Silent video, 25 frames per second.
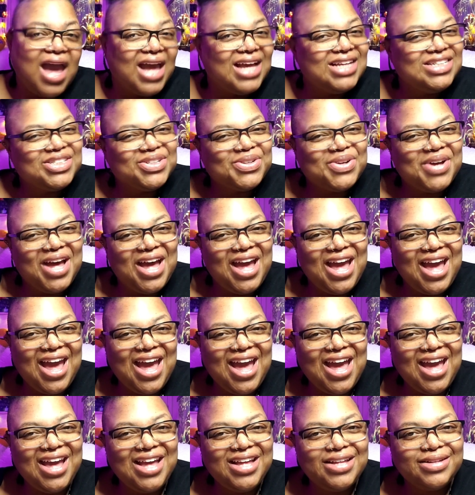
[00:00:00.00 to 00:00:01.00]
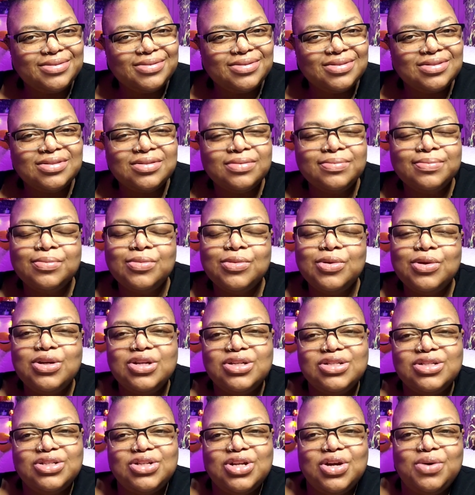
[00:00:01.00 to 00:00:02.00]
Hey, Squad, hey.
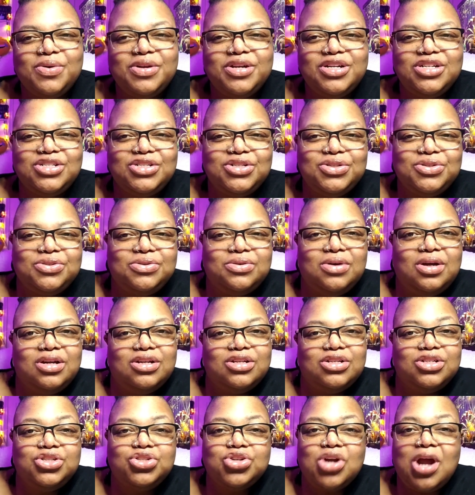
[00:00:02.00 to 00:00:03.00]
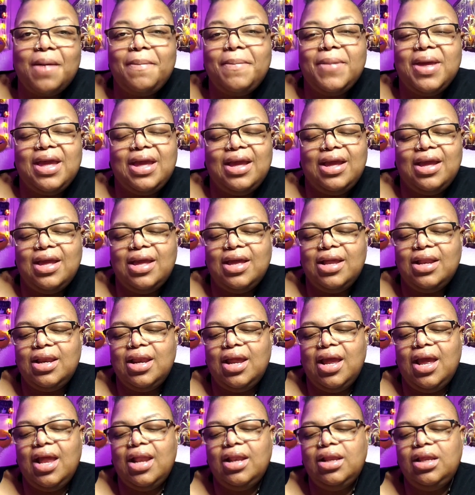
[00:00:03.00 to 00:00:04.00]
So I wanted to drop
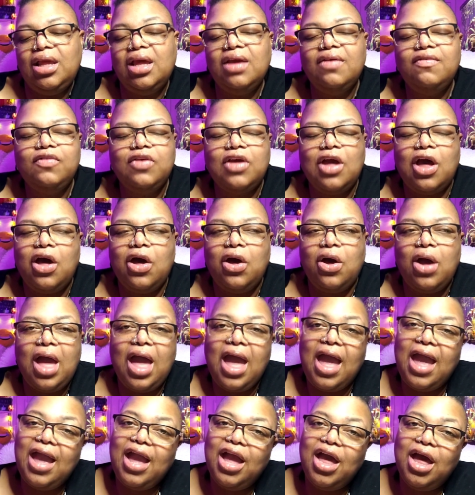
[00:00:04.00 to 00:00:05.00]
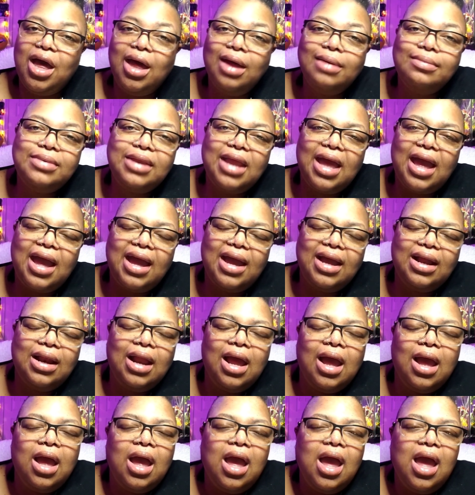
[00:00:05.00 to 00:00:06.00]
in and give y'all a update.
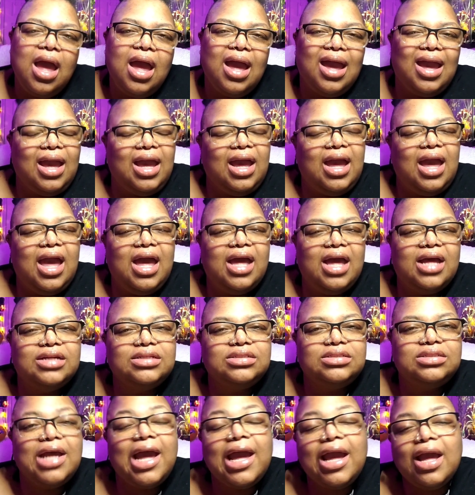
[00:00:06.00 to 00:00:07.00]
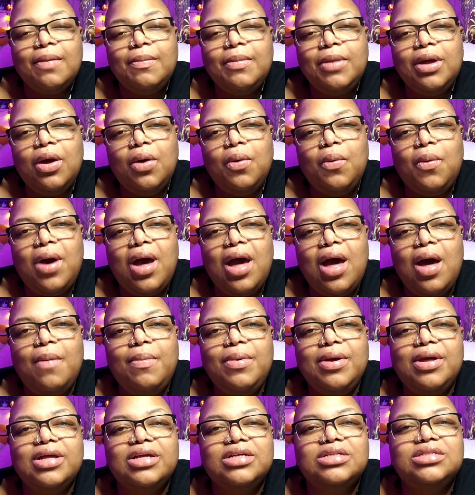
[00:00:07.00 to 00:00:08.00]
It has taken me a while
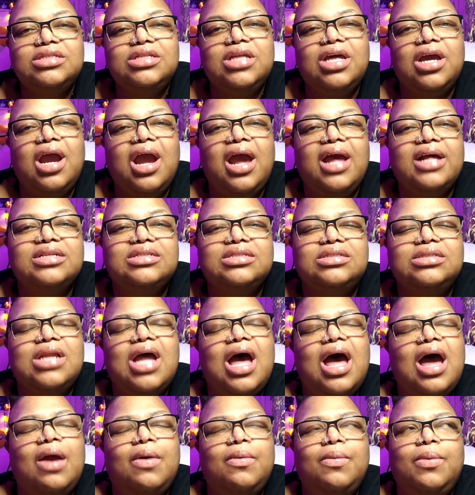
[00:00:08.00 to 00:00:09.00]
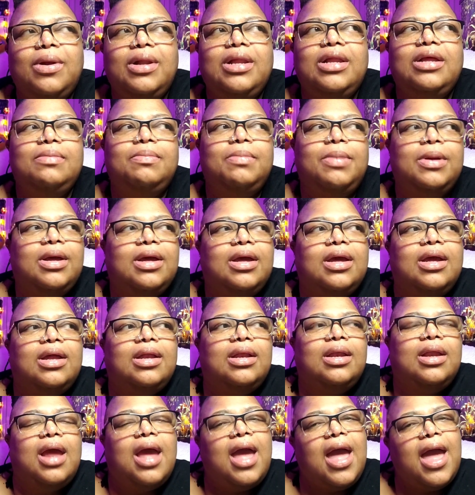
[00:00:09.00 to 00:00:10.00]
because there has not really
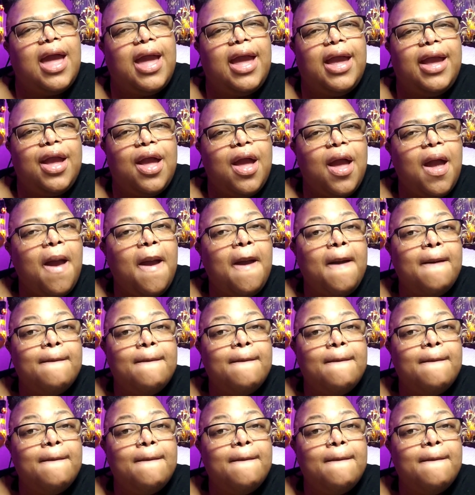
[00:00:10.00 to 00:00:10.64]
been a